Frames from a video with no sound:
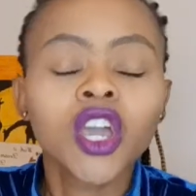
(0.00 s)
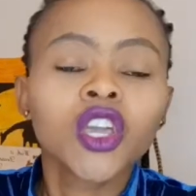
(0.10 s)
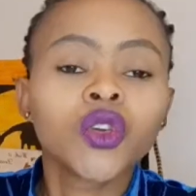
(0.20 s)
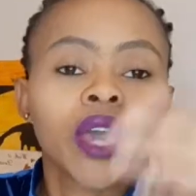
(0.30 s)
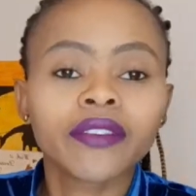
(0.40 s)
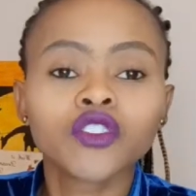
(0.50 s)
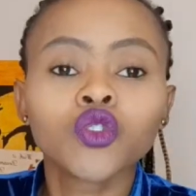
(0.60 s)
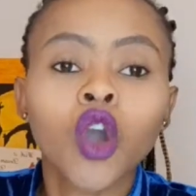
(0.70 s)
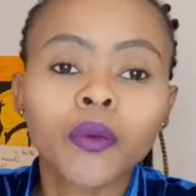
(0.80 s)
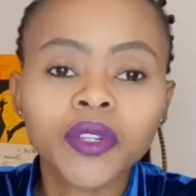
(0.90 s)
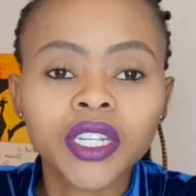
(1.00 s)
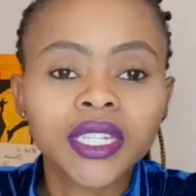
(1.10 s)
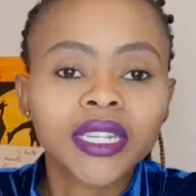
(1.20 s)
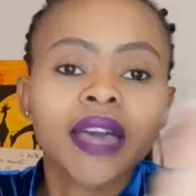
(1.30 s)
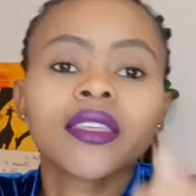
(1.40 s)
you have two
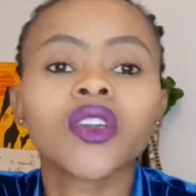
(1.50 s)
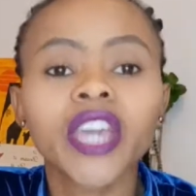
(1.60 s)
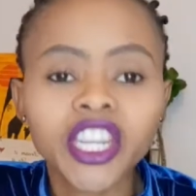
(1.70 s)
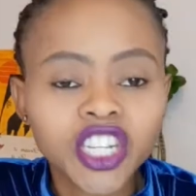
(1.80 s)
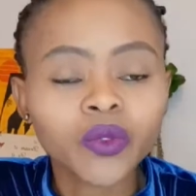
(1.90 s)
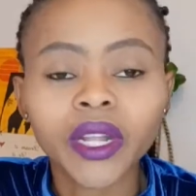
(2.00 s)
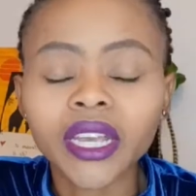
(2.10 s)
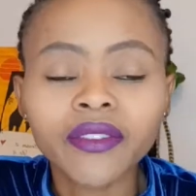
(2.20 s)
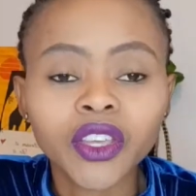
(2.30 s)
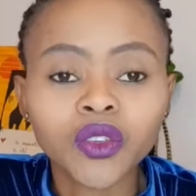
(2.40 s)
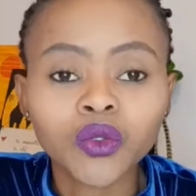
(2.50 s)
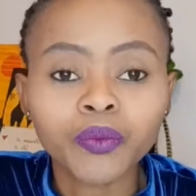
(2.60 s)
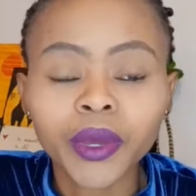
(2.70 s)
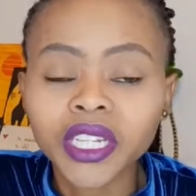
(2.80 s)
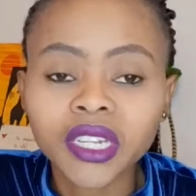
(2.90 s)
options: either you cash in whatever you
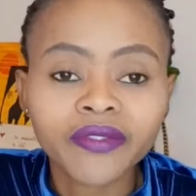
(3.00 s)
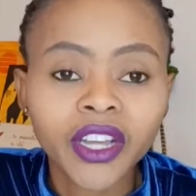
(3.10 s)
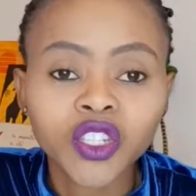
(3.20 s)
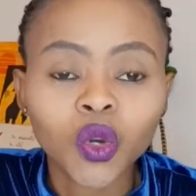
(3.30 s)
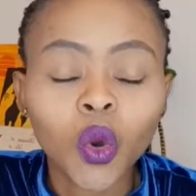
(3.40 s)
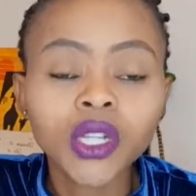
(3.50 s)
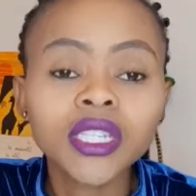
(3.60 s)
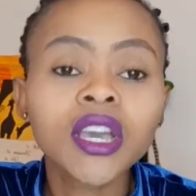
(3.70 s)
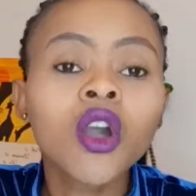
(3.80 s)
pension fund you got,